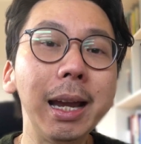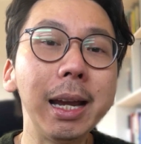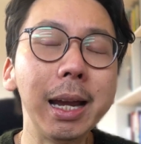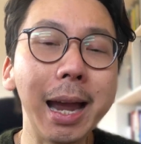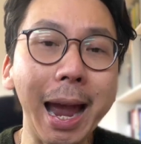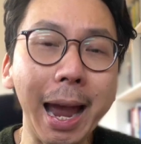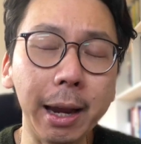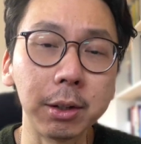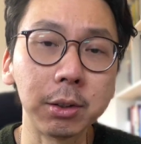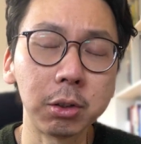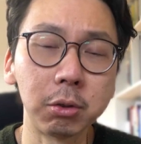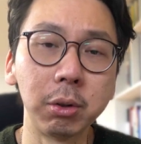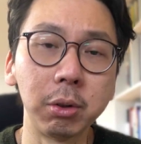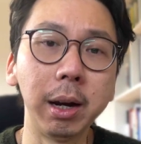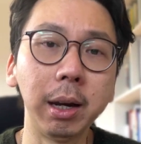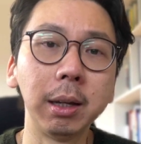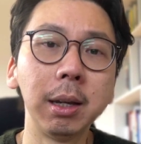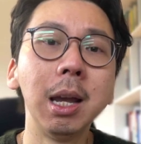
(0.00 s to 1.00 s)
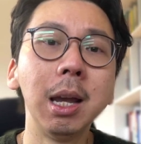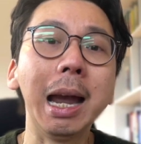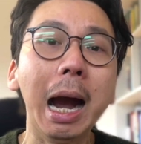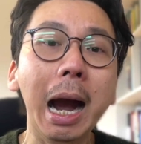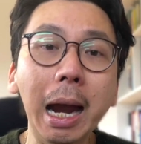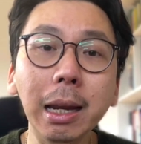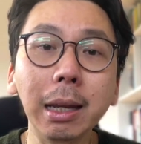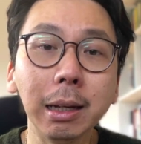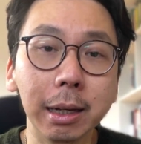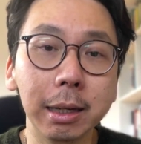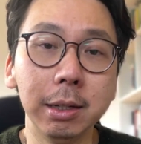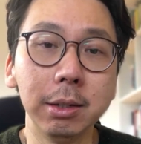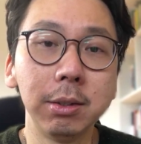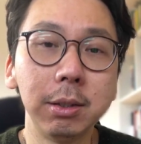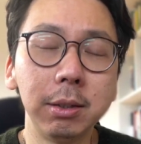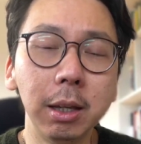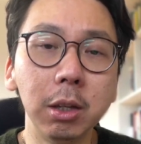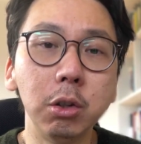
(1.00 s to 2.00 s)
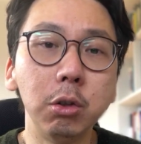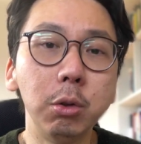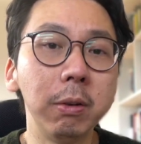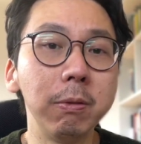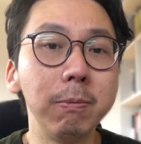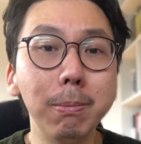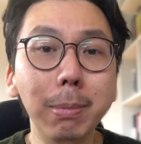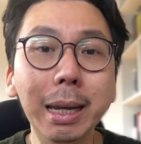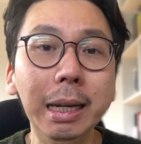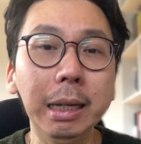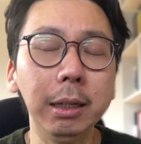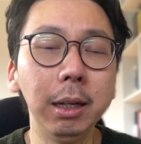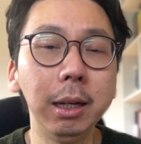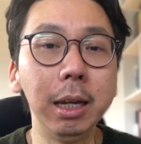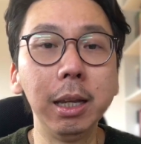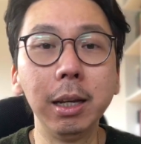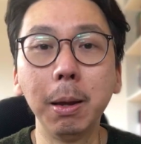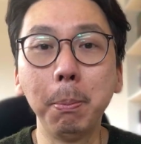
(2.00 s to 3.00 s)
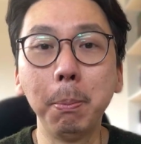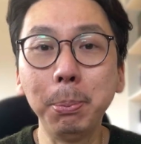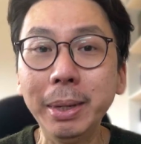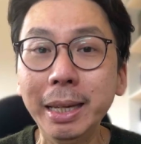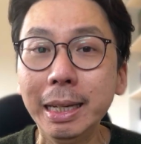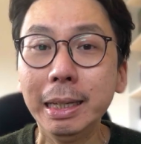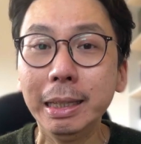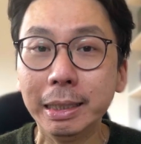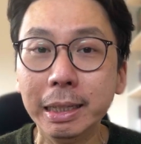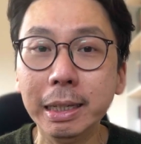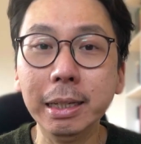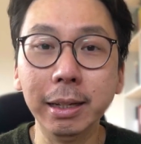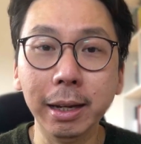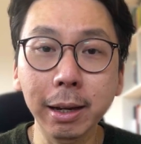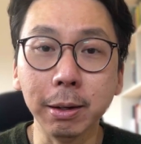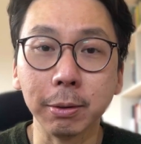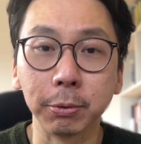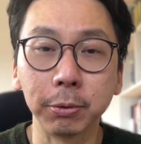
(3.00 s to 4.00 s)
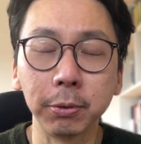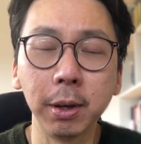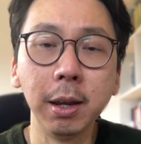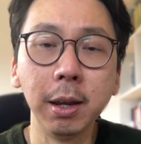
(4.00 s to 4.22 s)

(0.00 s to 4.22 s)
extract highlights that you have made in a PDF.